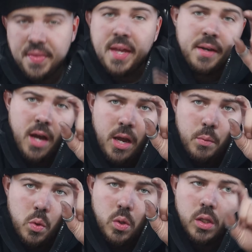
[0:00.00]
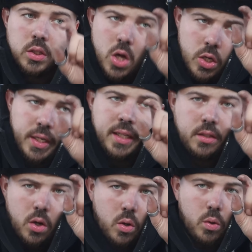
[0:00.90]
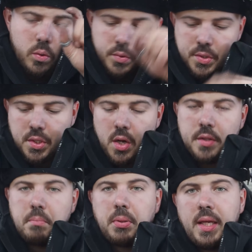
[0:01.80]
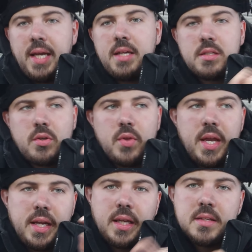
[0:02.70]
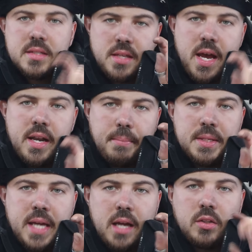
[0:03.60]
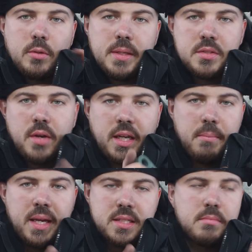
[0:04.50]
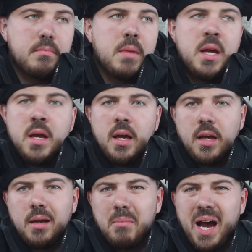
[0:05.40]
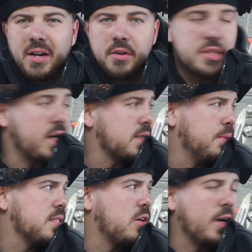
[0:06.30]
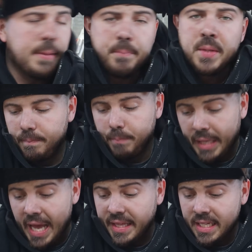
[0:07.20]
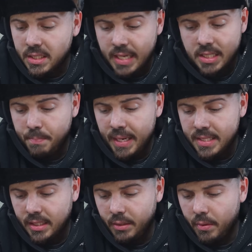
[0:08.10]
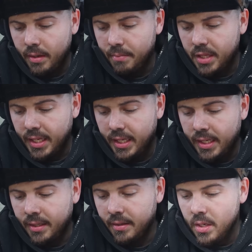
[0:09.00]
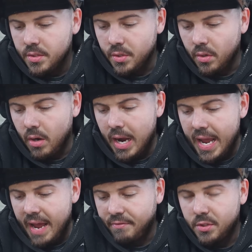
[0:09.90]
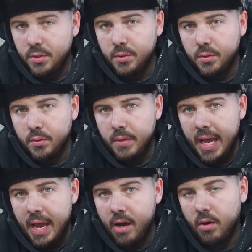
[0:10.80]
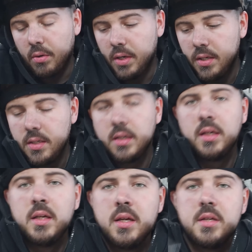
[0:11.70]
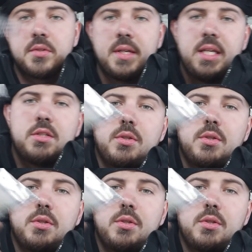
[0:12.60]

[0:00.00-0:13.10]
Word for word: and then I will elongate the holes on the plate so that it can slide up and down a little bit so I can make some uh, minor adjustments on it. But yeah, that's, that's basically what I'm thinking. So I have to now, so I need